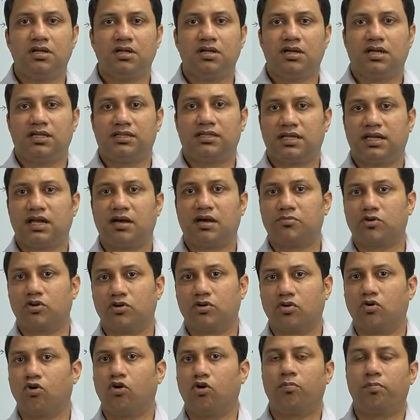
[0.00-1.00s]
and then I'm going to
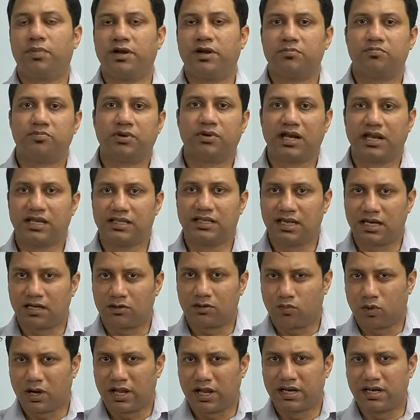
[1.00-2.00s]
hope and pray that
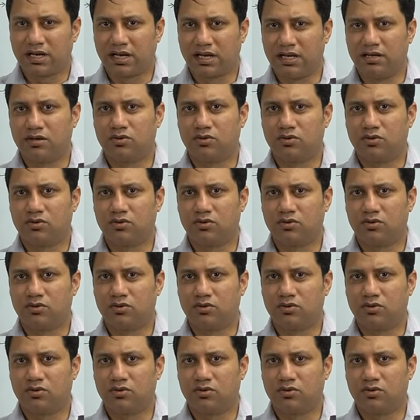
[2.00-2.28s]
1 in